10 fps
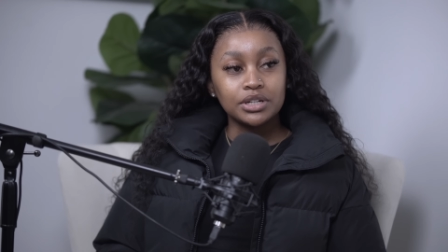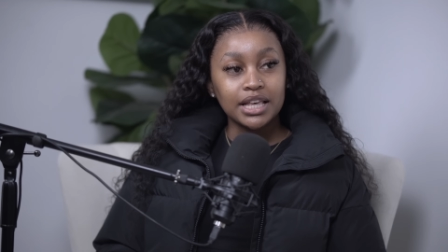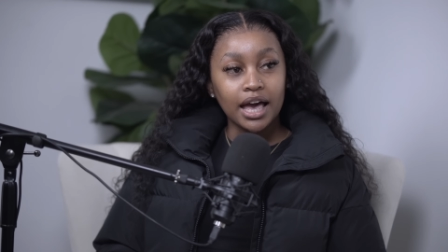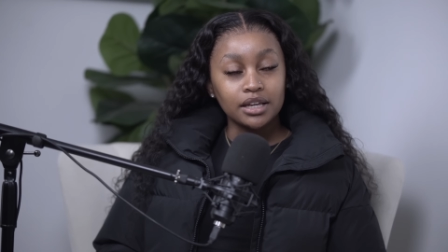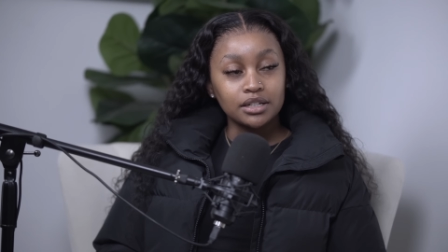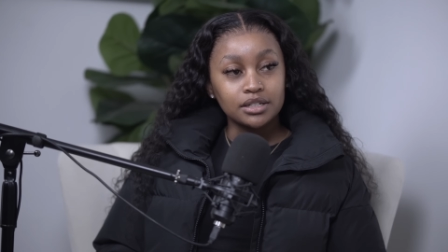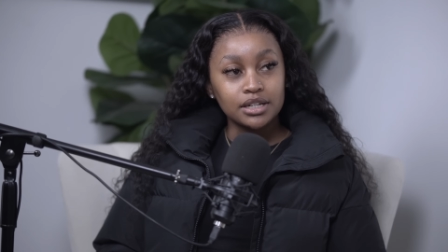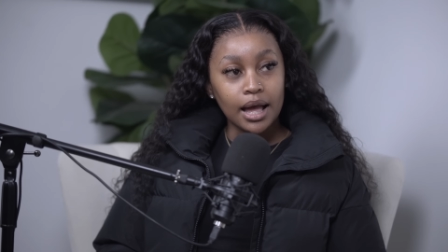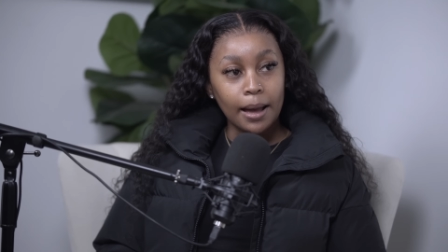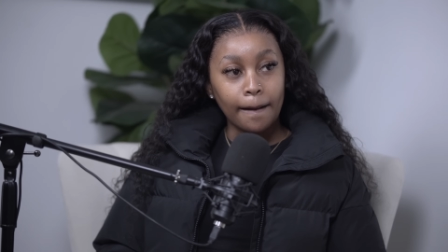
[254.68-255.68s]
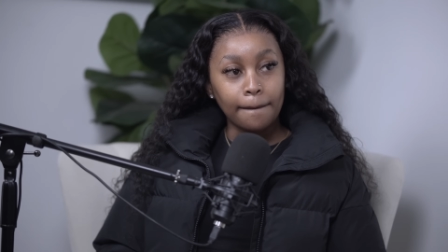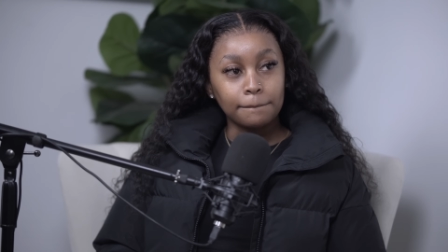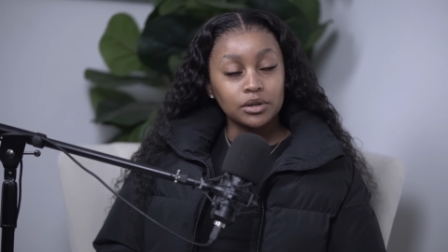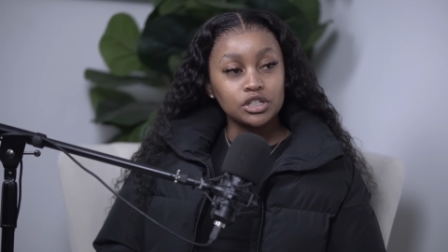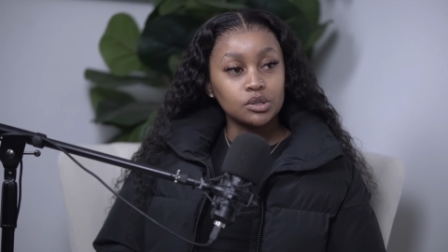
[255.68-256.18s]
retired,
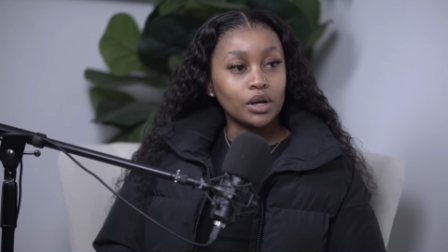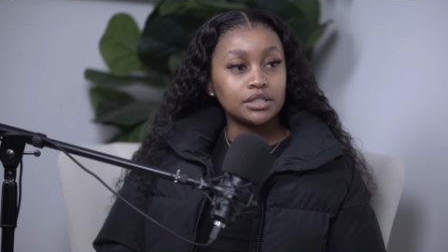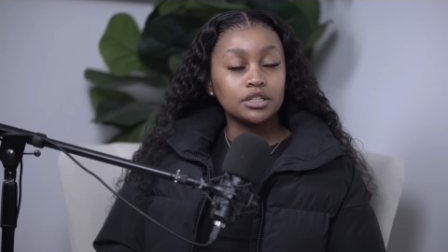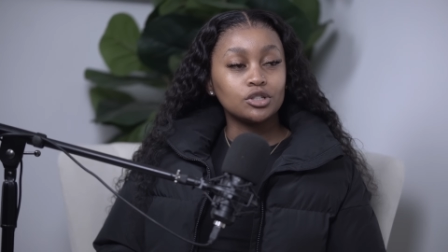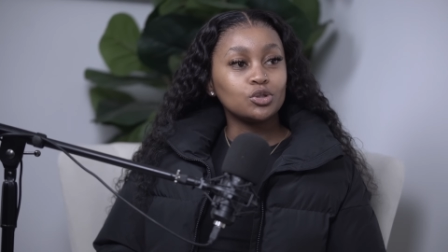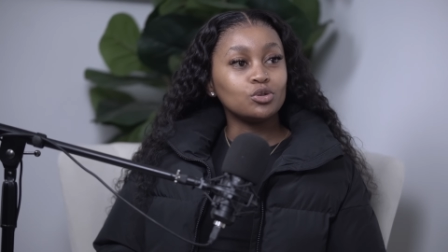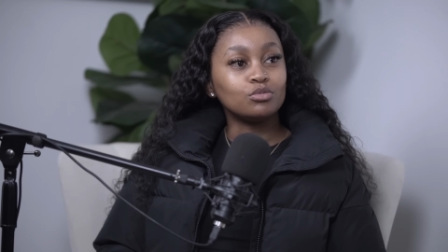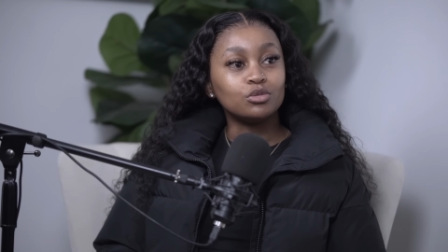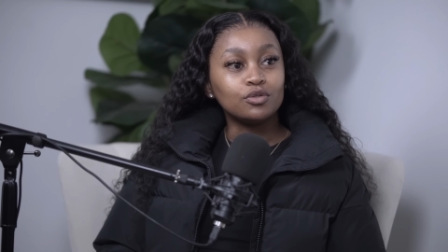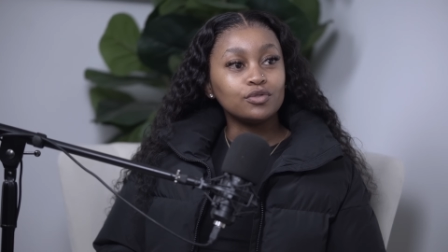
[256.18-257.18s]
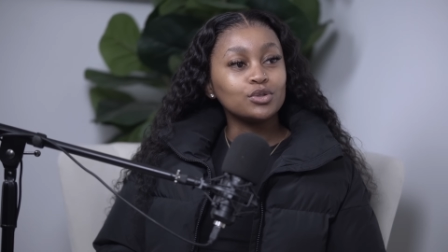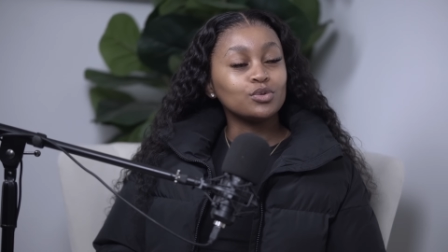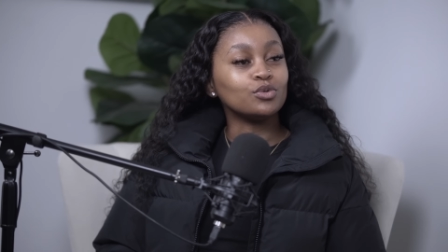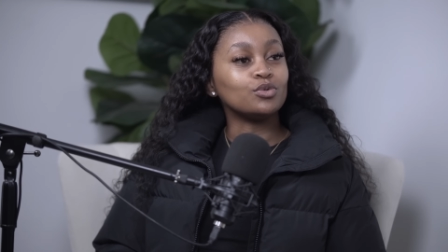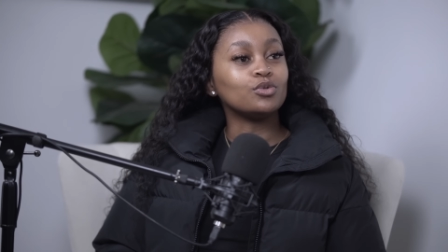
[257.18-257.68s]
um, she wanted to move
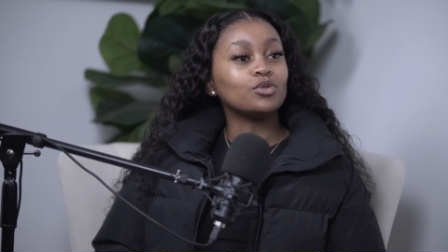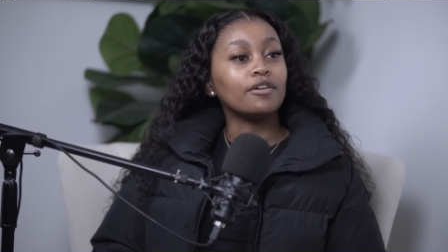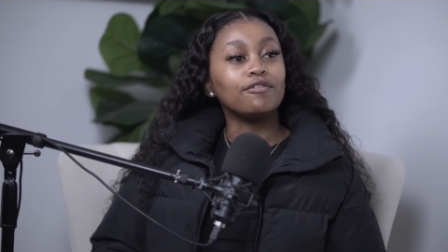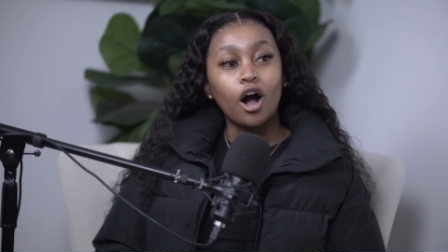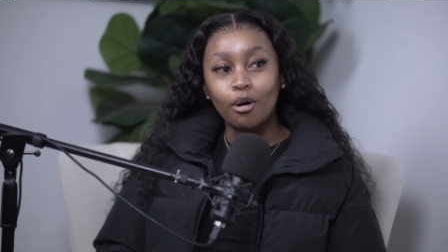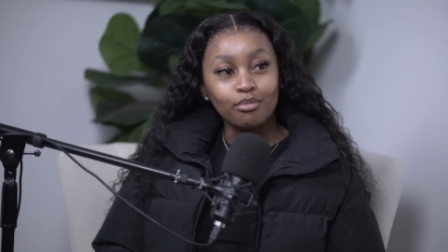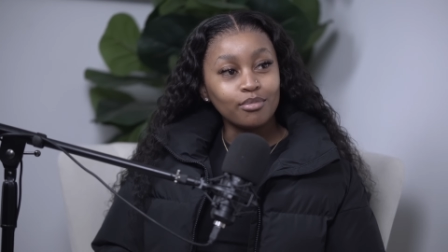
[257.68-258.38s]
to a farm